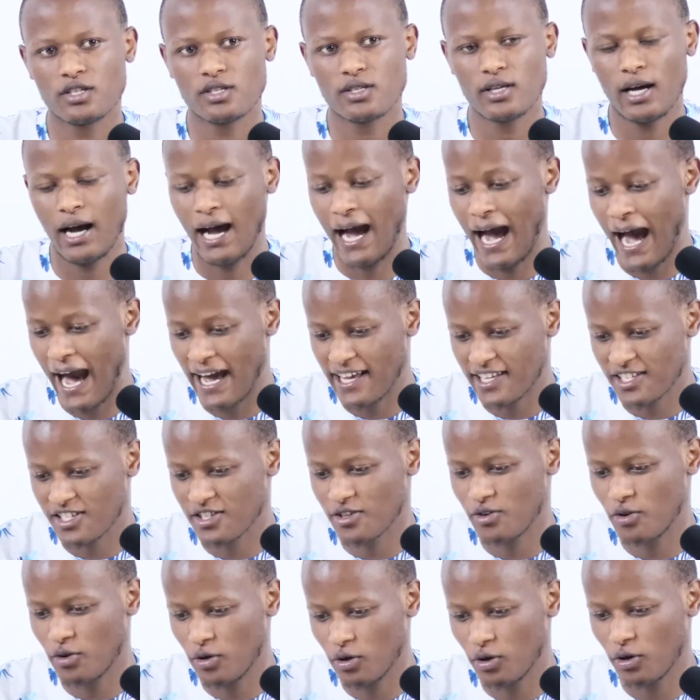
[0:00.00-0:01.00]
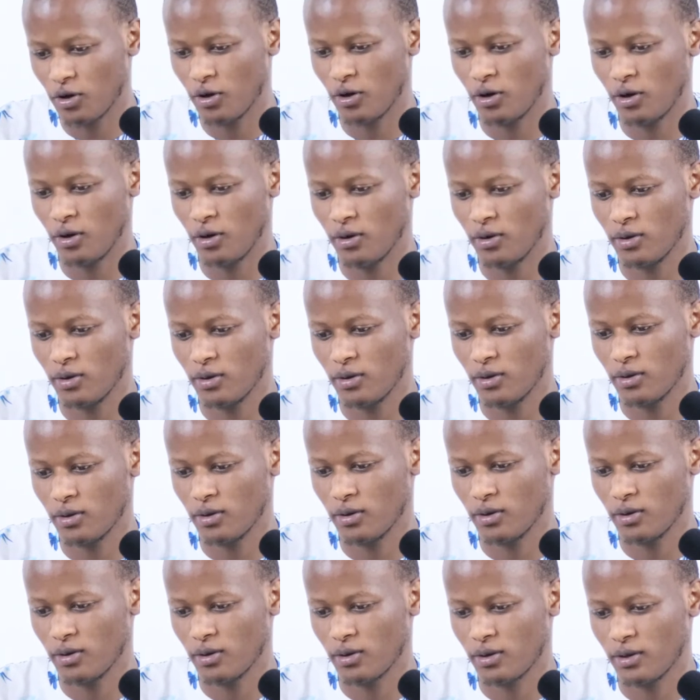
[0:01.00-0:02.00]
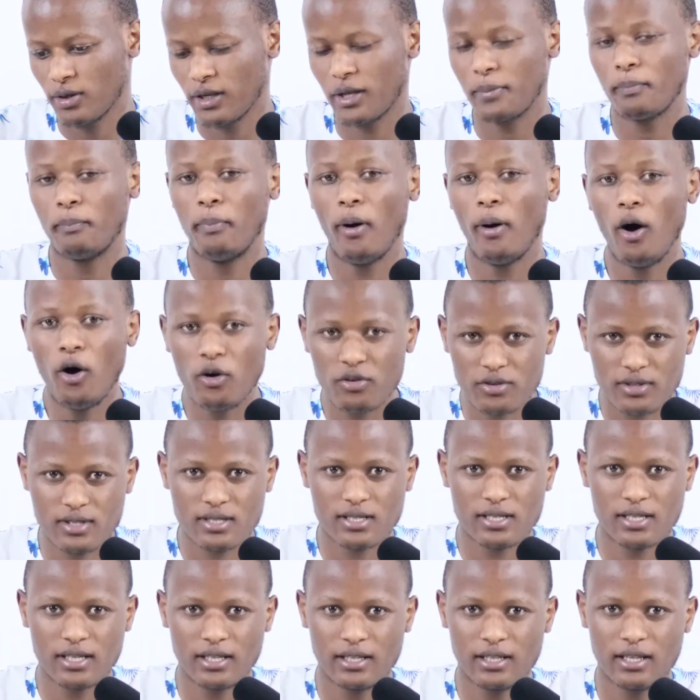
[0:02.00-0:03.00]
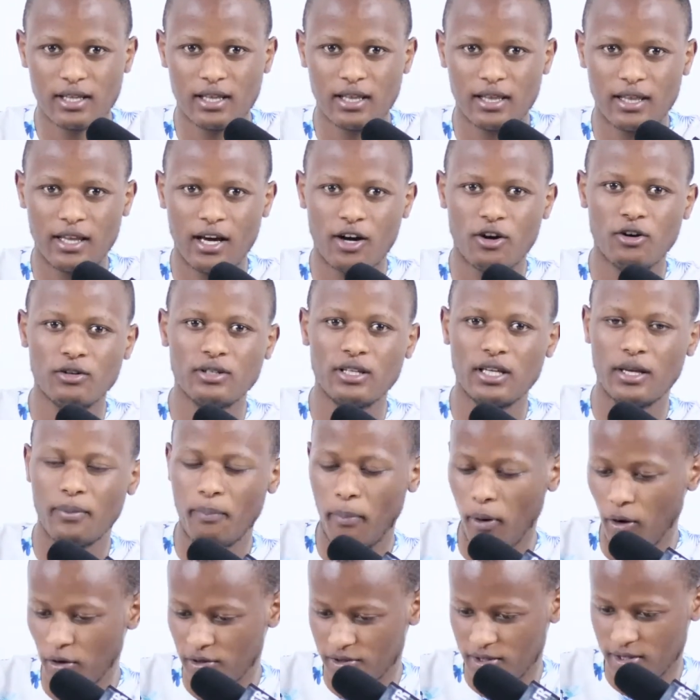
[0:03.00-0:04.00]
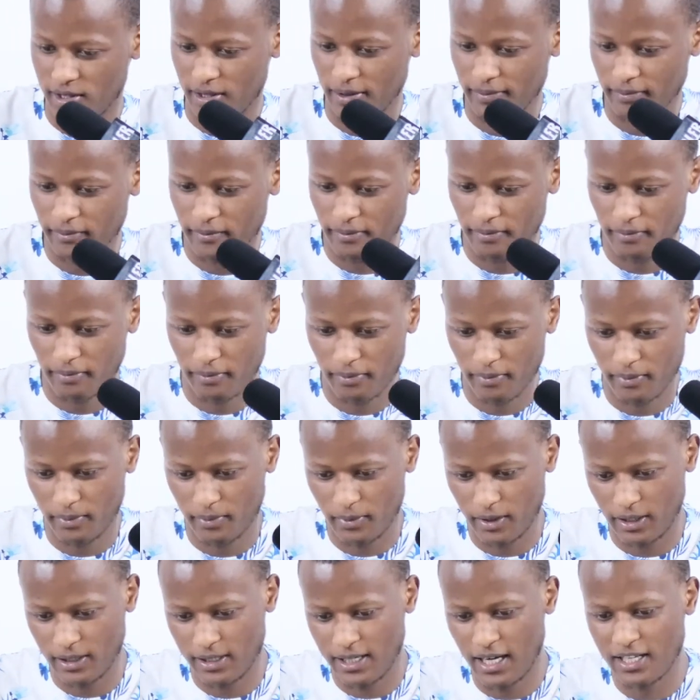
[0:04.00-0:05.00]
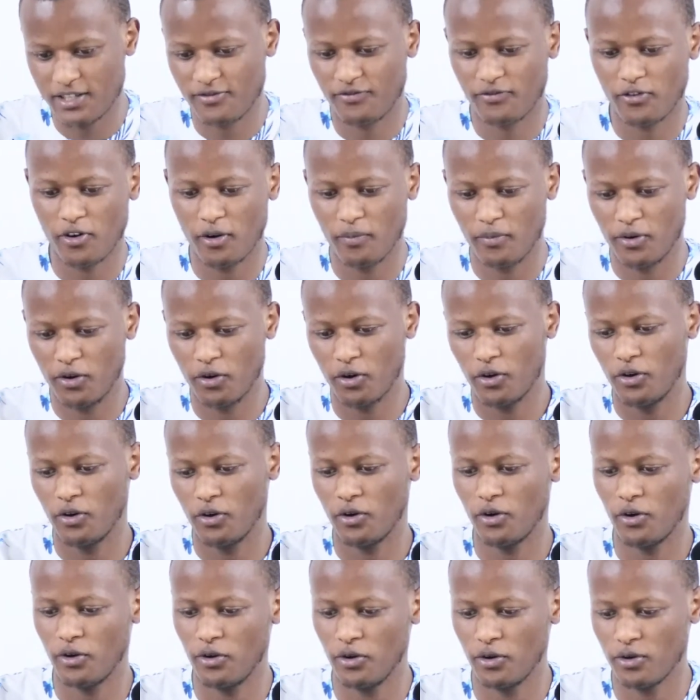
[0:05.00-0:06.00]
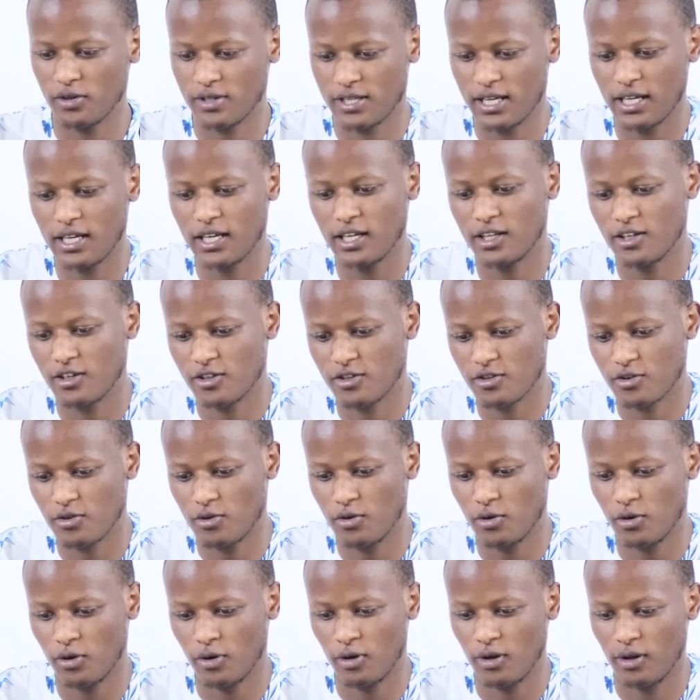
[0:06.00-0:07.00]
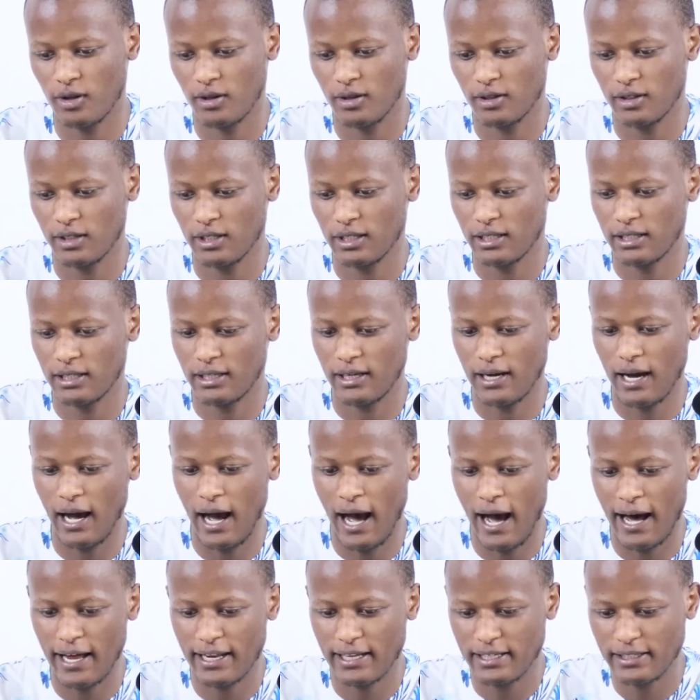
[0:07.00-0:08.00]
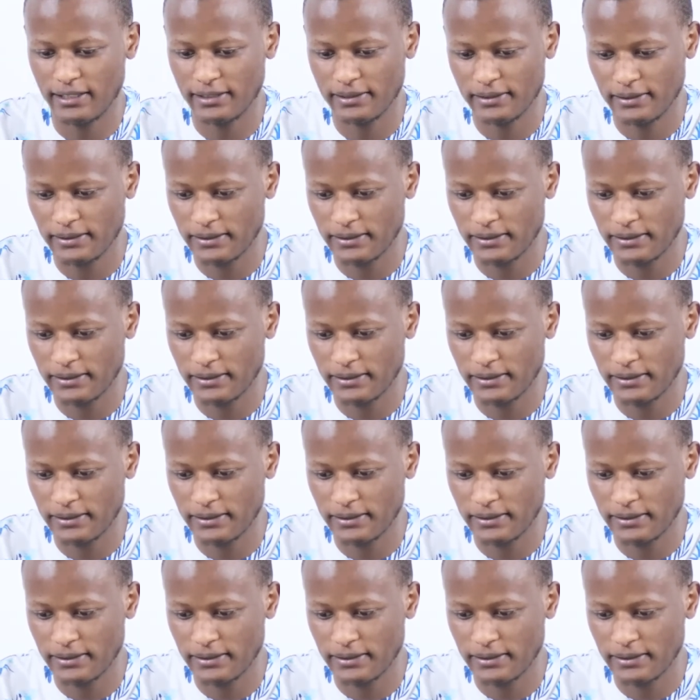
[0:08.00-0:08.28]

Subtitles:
high school reports. They are called reports, just from your secondary school. And